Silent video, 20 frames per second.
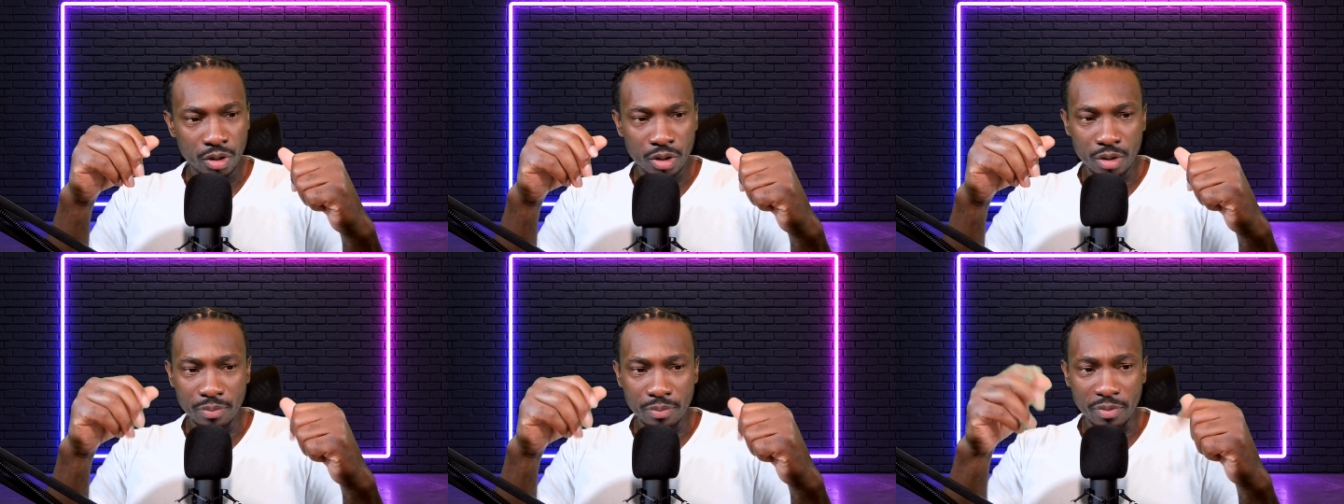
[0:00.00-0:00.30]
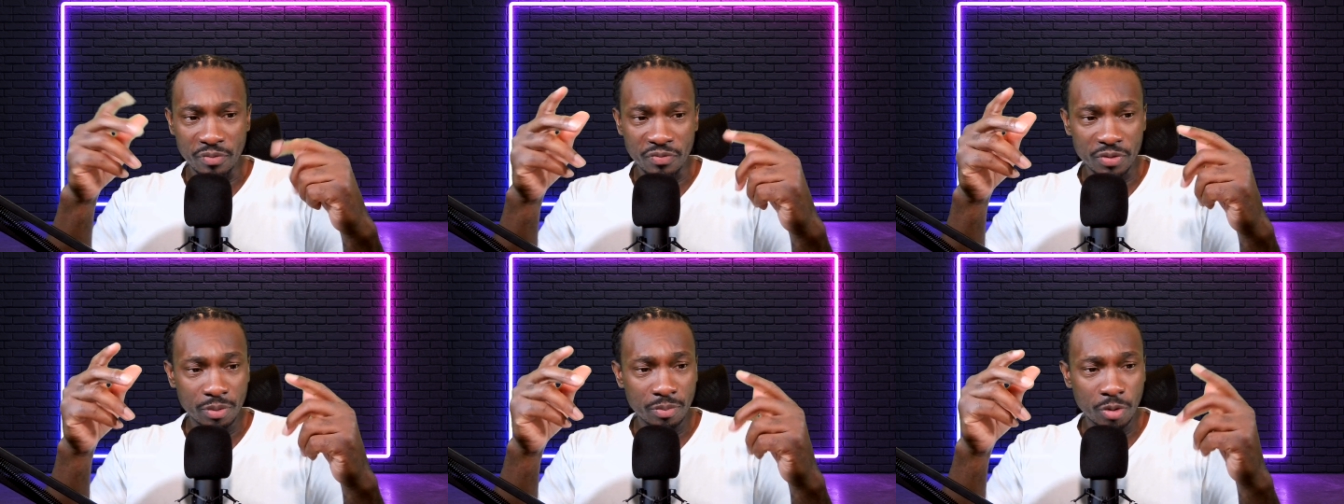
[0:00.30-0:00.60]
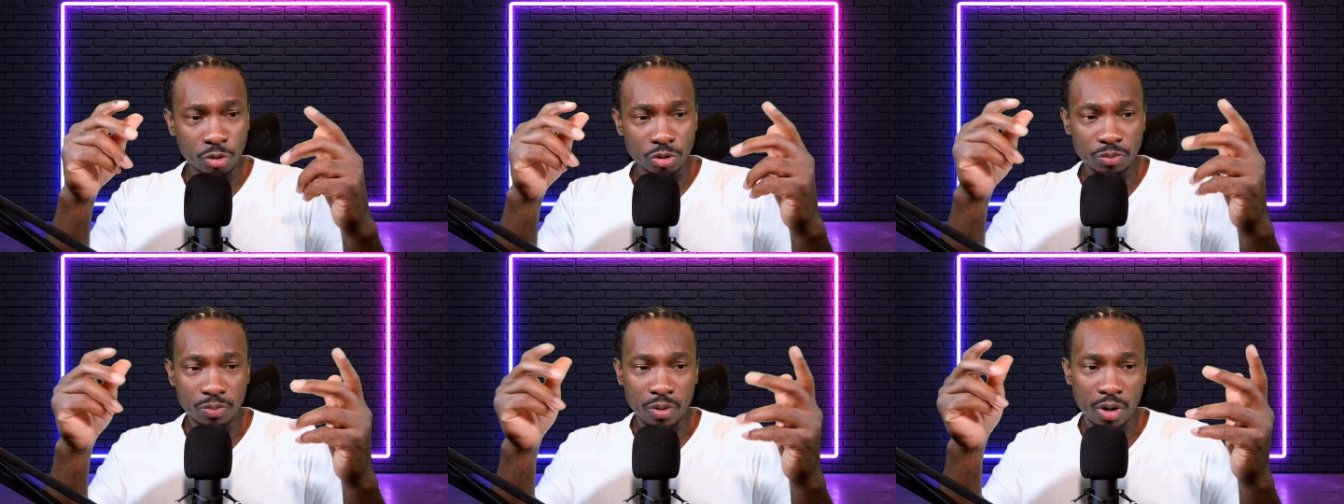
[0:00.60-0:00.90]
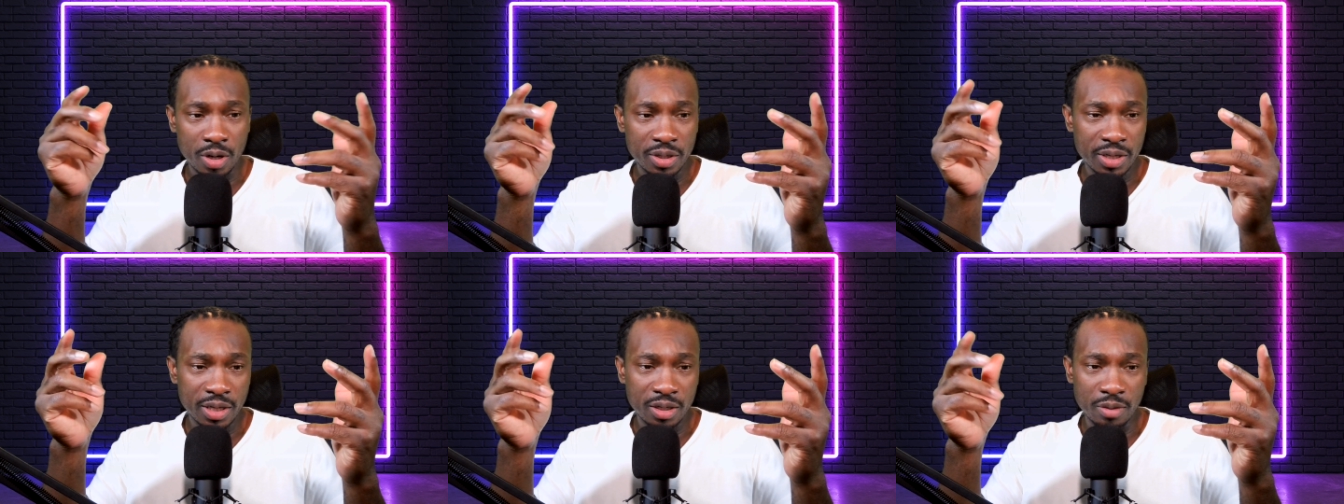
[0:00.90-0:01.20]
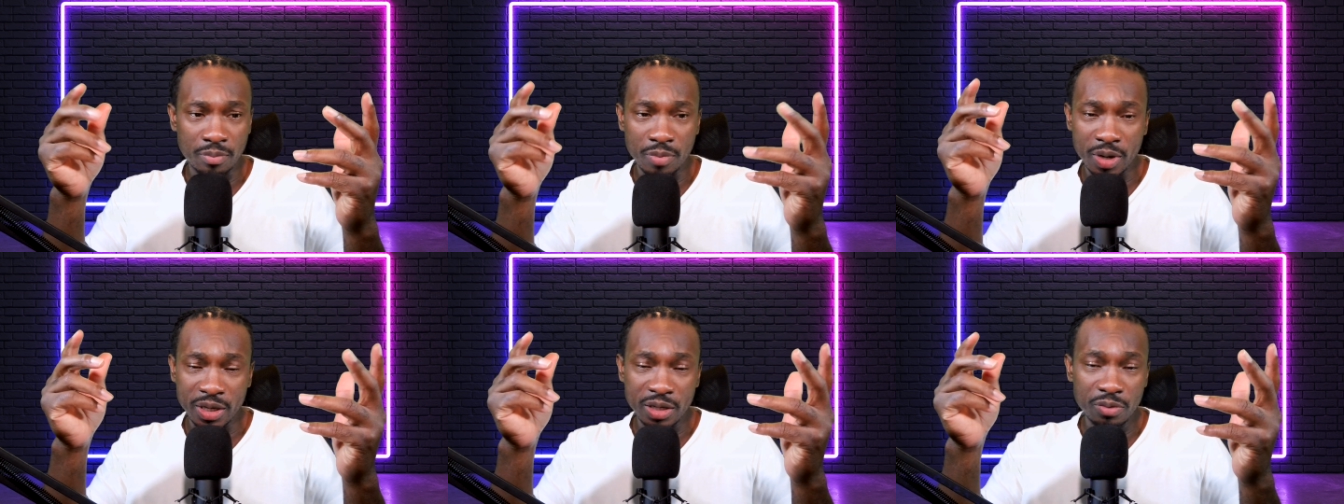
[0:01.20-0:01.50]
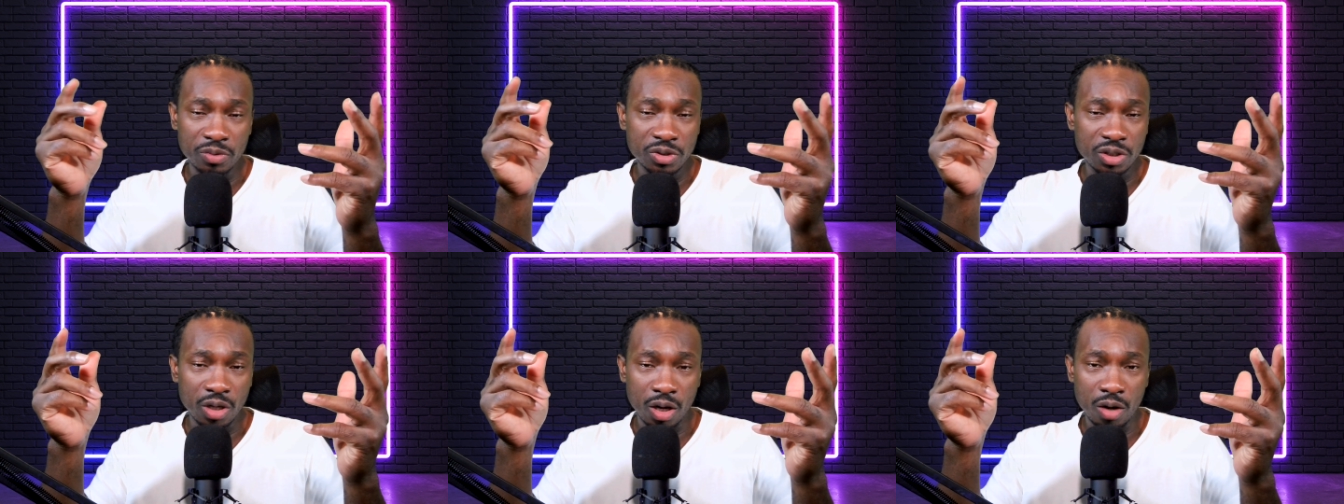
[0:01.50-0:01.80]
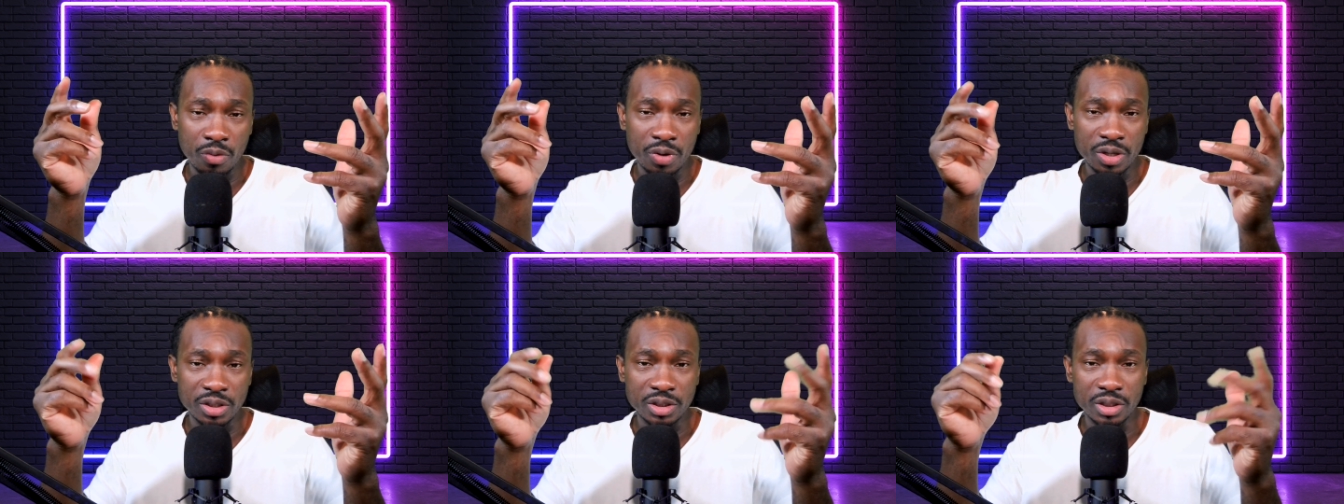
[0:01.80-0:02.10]
but for the most part, yeah, the money was
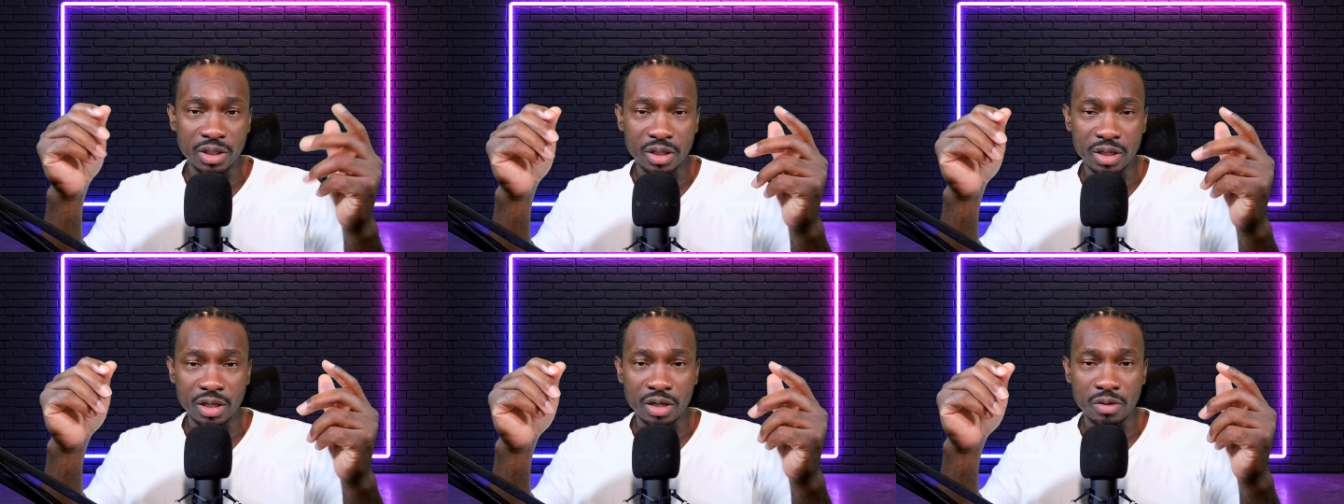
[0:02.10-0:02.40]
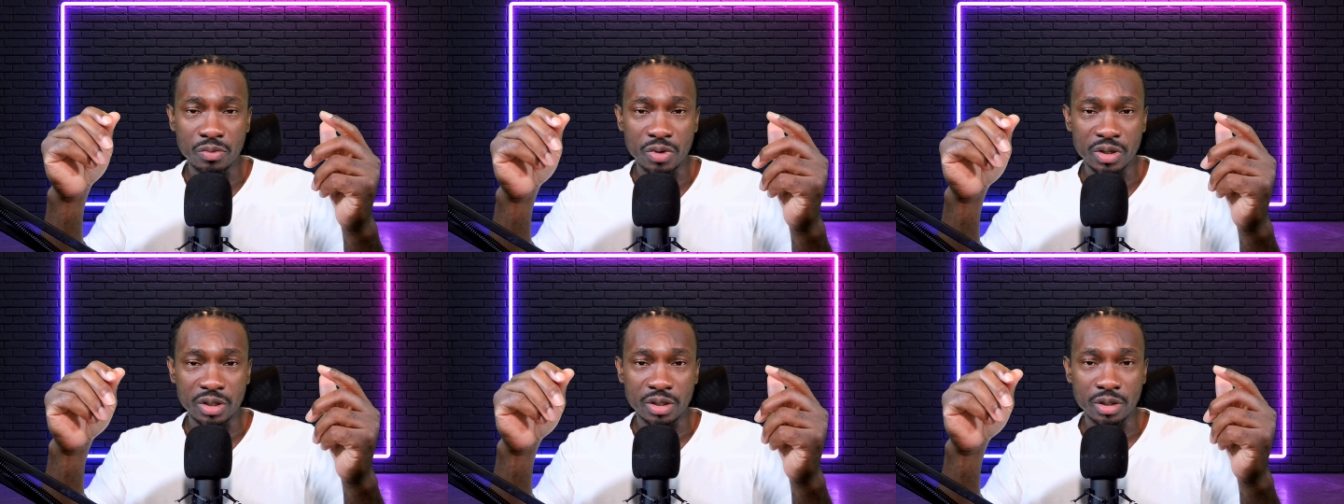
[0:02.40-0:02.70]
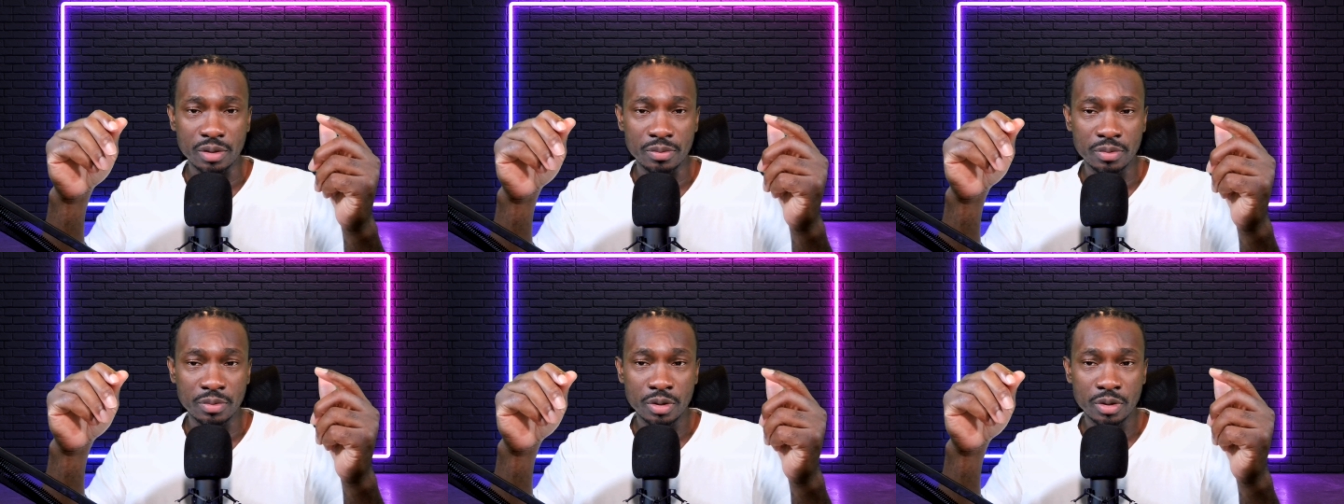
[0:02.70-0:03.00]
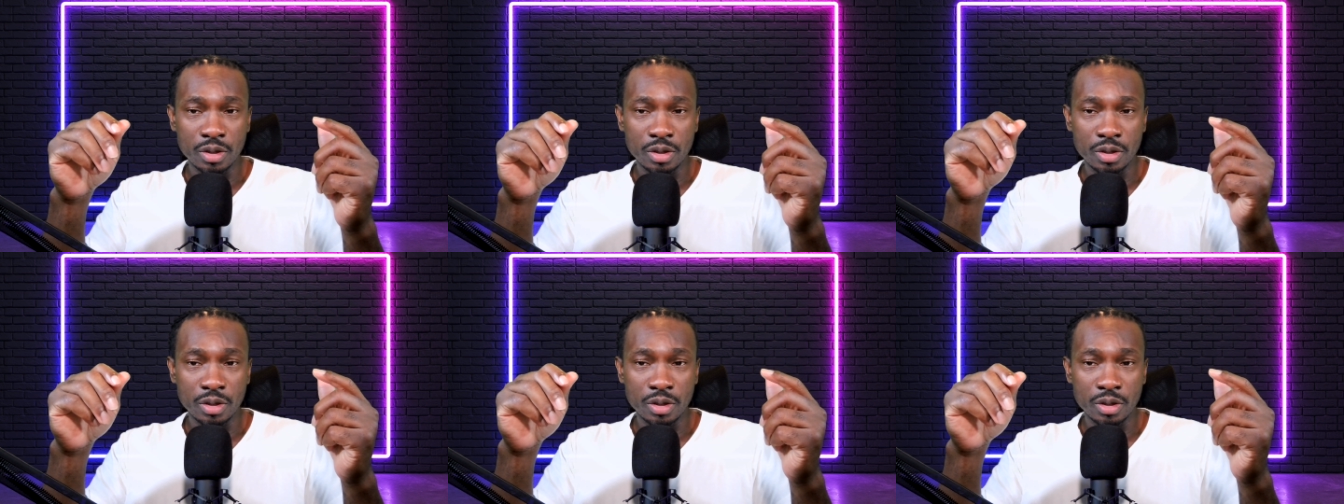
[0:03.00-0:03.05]
always good with them,